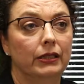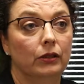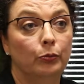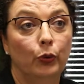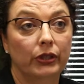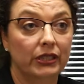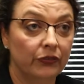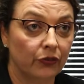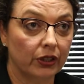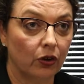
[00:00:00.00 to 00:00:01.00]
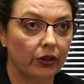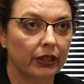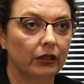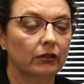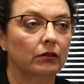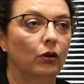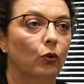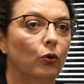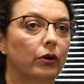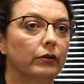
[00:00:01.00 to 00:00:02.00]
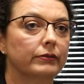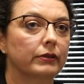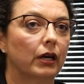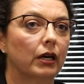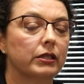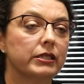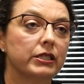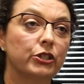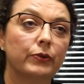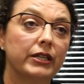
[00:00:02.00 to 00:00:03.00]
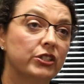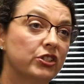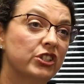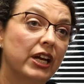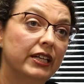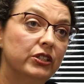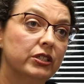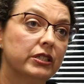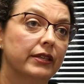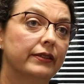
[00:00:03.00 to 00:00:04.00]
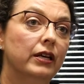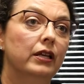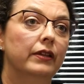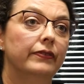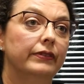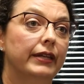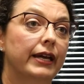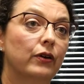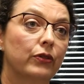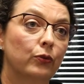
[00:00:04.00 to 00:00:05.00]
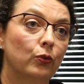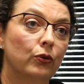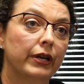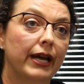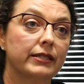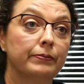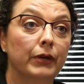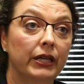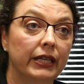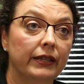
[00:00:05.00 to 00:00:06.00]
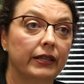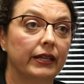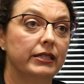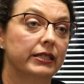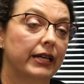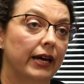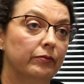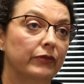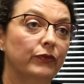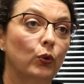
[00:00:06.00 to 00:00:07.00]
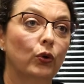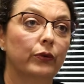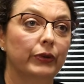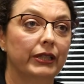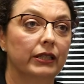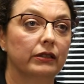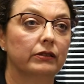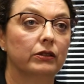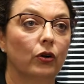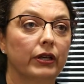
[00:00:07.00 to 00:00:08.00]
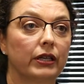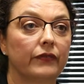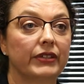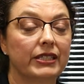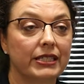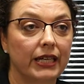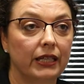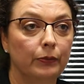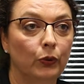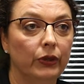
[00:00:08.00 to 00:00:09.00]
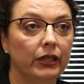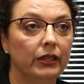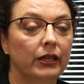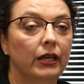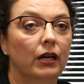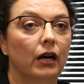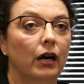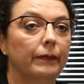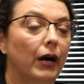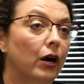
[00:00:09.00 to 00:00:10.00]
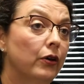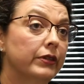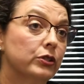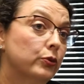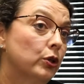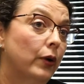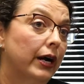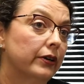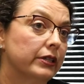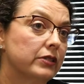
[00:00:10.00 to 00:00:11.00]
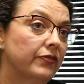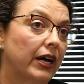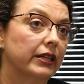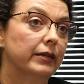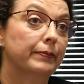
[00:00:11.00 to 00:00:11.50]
to appoint a different guardian, or situation changes and now the ward has money that they didn't have before and we need a guardian of the estate appointed. All that's required is filing a